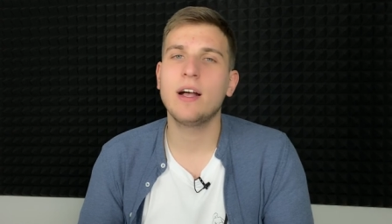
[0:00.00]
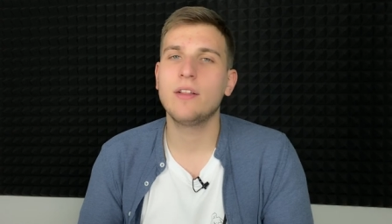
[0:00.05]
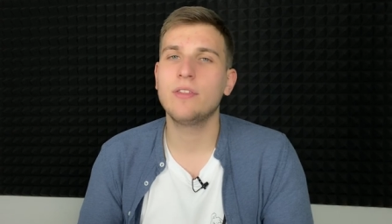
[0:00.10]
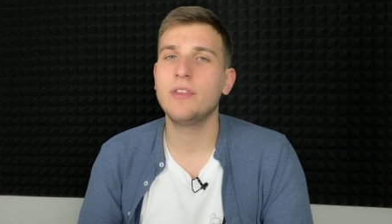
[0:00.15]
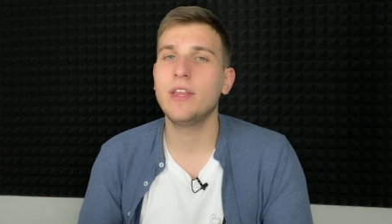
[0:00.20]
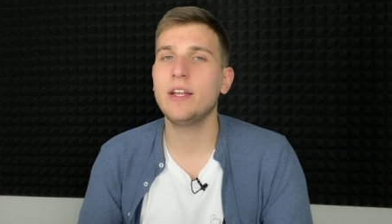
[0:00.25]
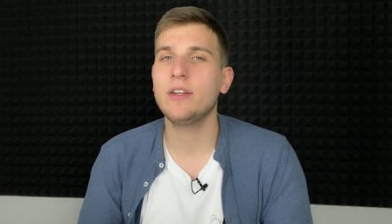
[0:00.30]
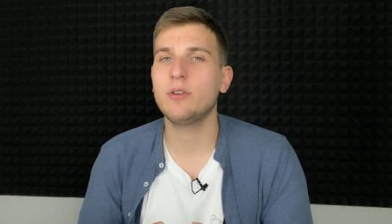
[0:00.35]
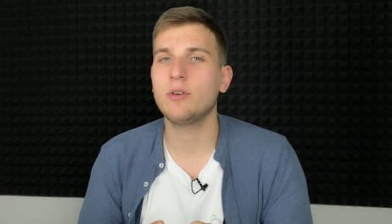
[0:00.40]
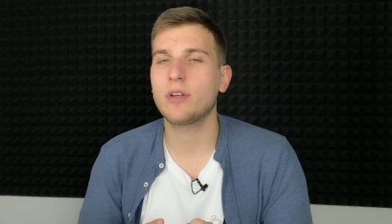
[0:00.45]

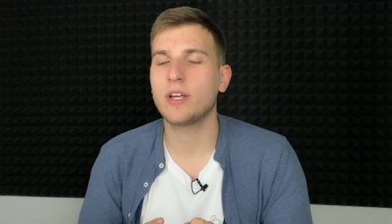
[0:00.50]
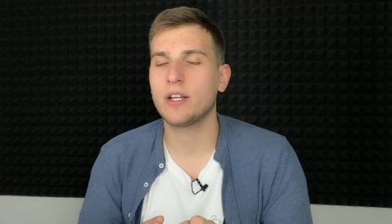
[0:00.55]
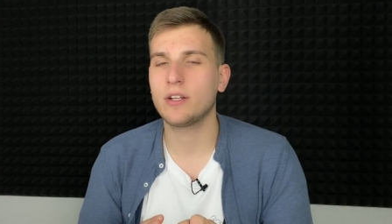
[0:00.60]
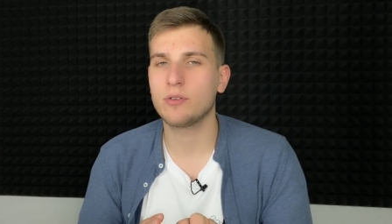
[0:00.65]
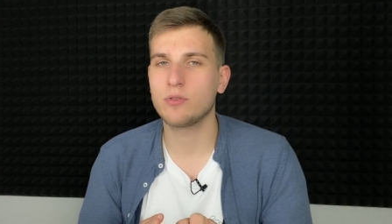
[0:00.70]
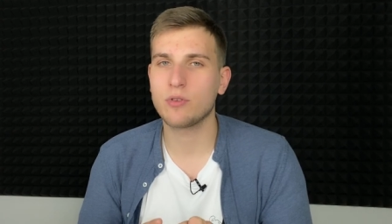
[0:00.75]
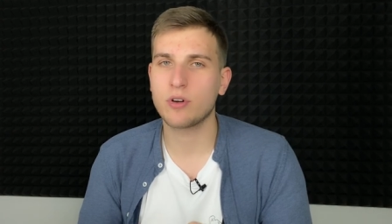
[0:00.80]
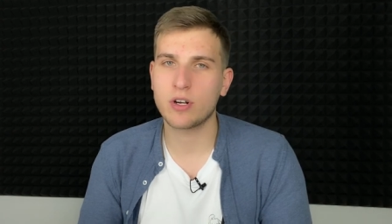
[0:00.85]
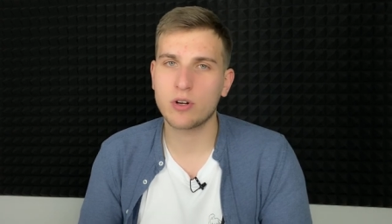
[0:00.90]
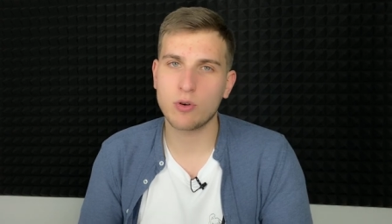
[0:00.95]
then you can
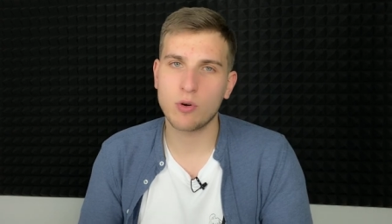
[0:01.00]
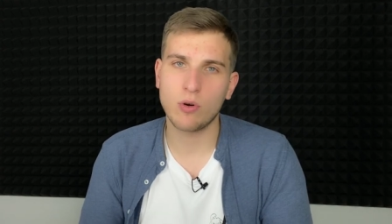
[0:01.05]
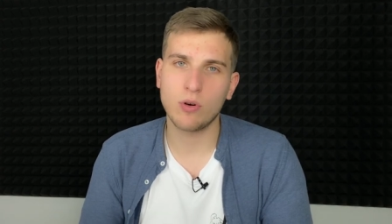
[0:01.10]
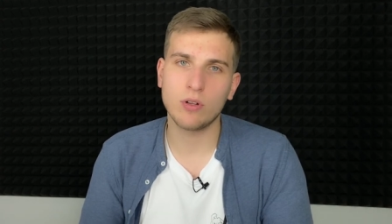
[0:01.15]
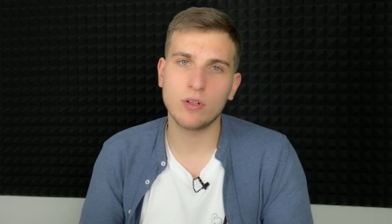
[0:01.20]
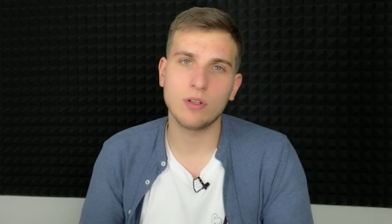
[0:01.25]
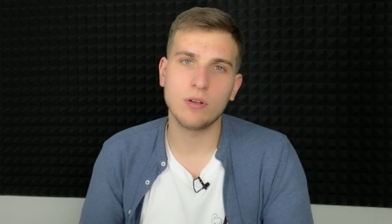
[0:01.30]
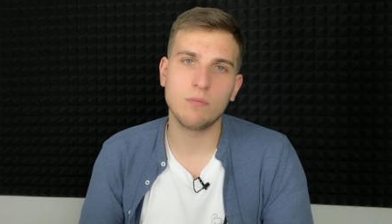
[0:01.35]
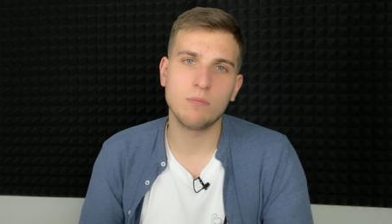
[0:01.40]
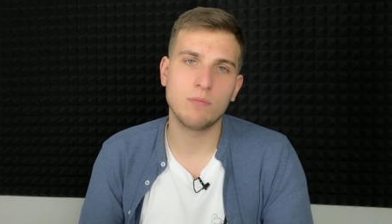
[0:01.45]

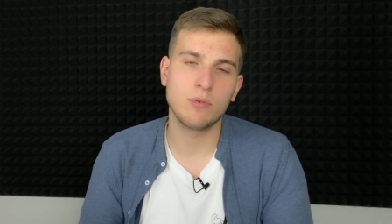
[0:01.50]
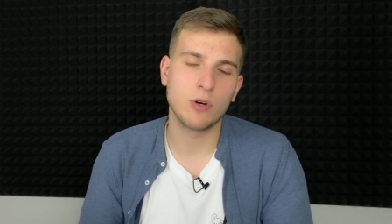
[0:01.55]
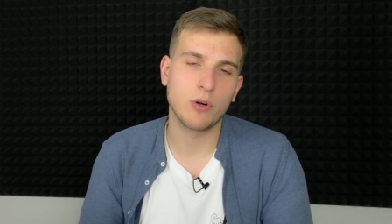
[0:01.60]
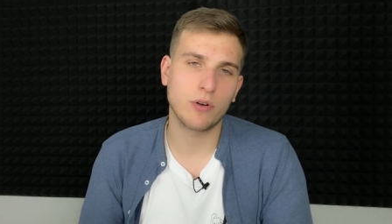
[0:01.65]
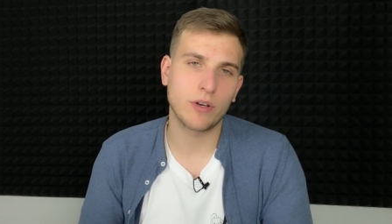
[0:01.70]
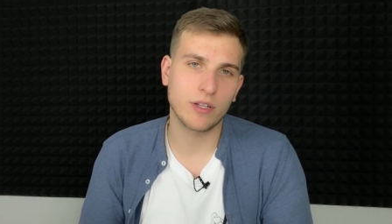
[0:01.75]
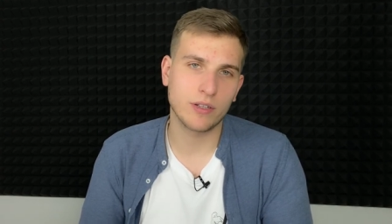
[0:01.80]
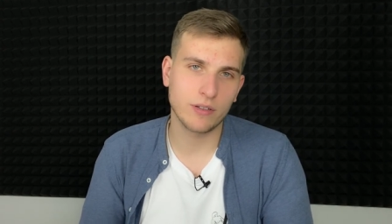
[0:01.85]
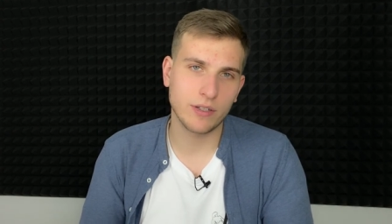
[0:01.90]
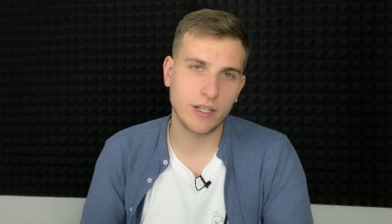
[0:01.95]
recrawl
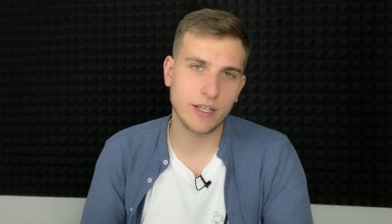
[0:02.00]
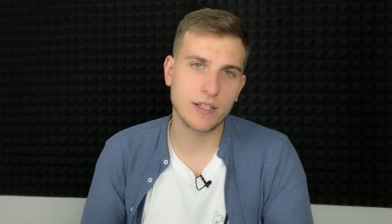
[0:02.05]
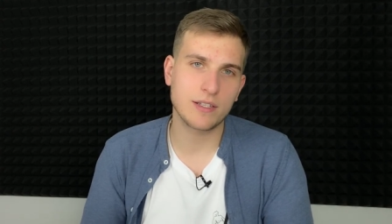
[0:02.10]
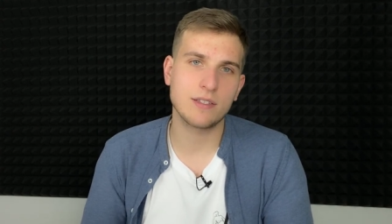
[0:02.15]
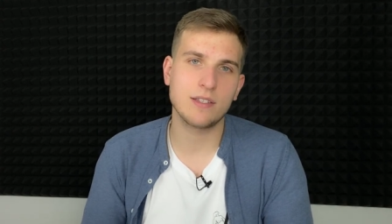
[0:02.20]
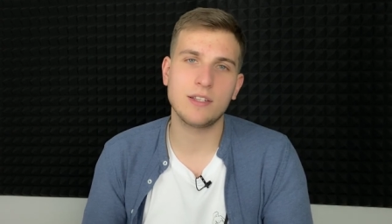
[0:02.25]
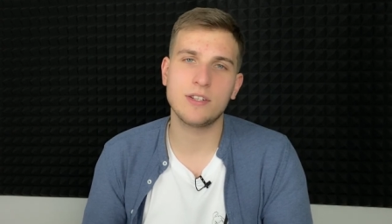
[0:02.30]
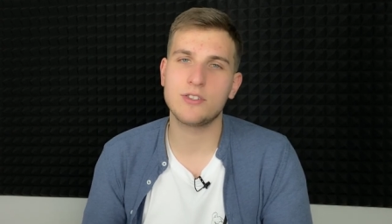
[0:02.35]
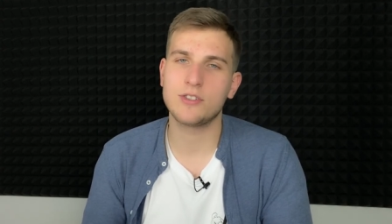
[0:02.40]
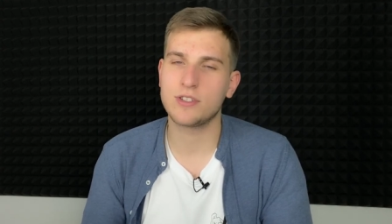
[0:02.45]
broken
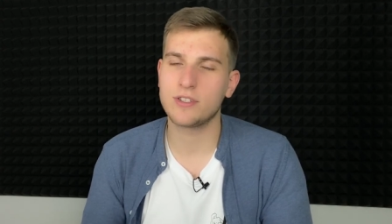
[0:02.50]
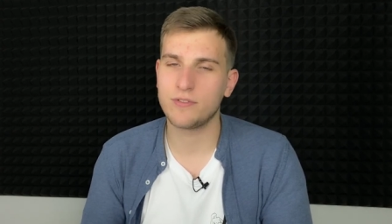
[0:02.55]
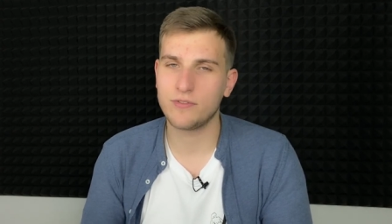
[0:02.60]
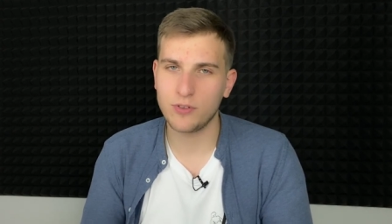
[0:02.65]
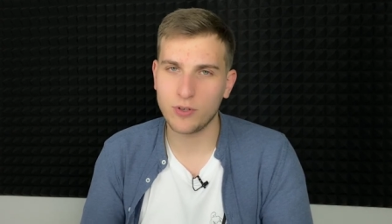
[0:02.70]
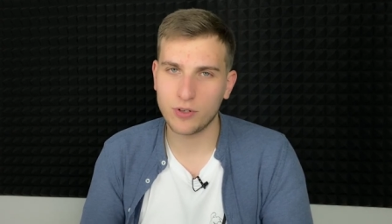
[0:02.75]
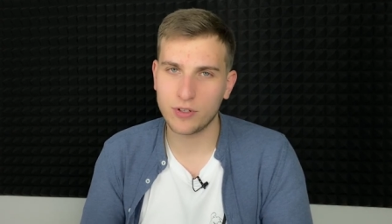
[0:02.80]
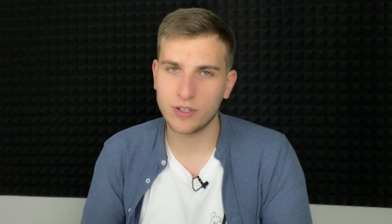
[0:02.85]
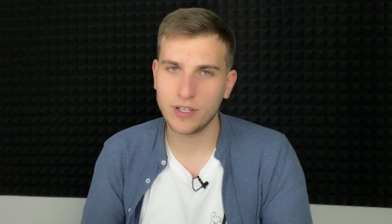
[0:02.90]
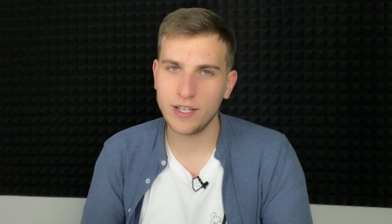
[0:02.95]
links in just a
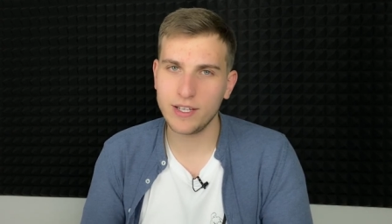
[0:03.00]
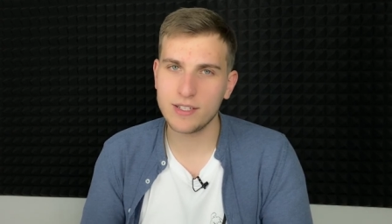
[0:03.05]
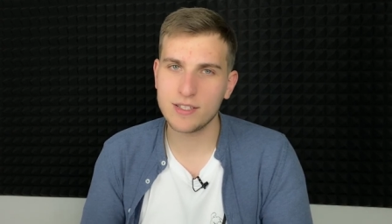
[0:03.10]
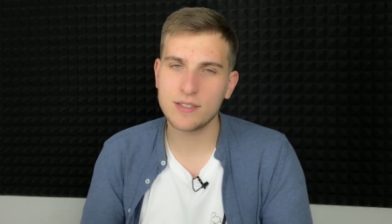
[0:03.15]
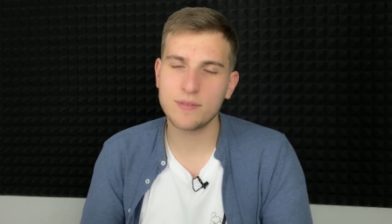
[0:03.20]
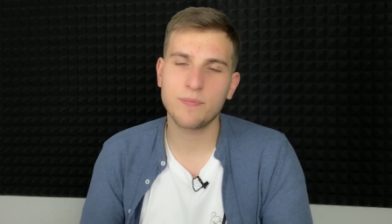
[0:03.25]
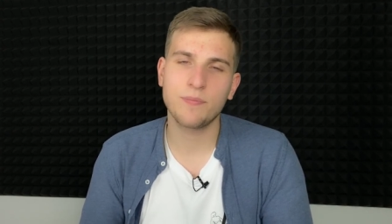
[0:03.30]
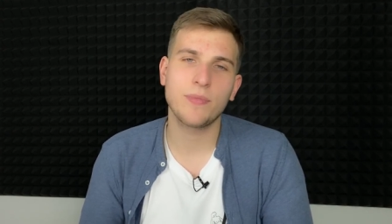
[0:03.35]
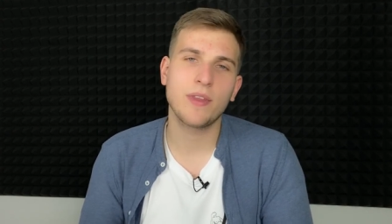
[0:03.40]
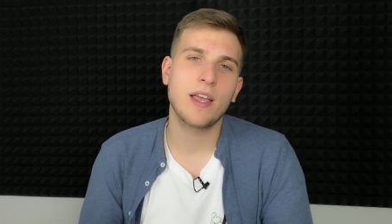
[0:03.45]
few clicks,